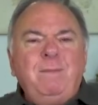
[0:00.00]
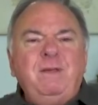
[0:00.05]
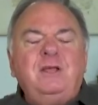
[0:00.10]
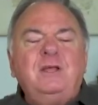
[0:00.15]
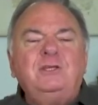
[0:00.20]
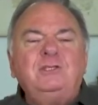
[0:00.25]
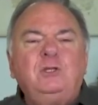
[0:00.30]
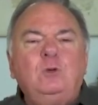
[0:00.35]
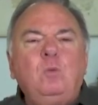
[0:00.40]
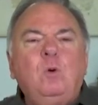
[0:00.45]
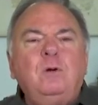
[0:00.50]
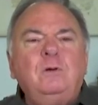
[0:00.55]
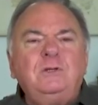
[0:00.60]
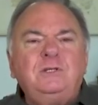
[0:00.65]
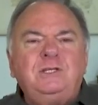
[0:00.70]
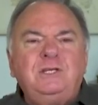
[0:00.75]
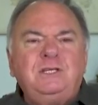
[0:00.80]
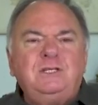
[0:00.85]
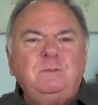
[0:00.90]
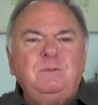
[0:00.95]
Because the
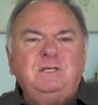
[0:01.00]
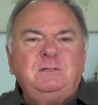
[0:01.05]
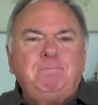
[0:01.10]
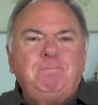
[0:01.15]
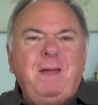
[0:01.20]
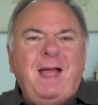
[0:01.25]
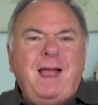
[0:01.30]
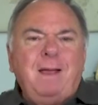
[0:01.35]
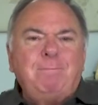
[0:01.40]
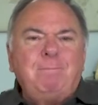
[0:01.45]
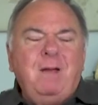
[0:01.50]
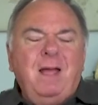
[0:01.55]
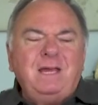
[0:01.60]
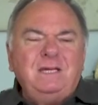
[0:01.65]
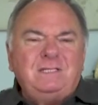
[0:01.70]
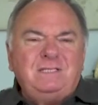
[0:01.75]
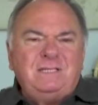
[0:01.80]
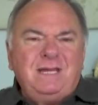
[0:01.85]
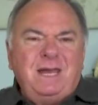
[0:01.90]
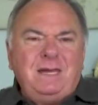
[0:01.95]
world system is backed by
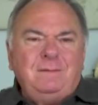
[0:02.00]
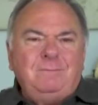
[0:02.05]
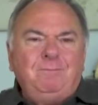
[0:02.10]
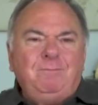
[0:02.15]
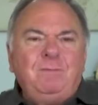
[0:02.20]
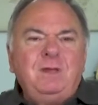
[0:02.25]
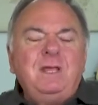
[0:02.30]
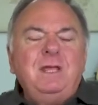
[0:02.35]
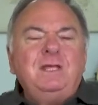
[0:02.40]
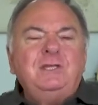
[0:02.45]
Satan.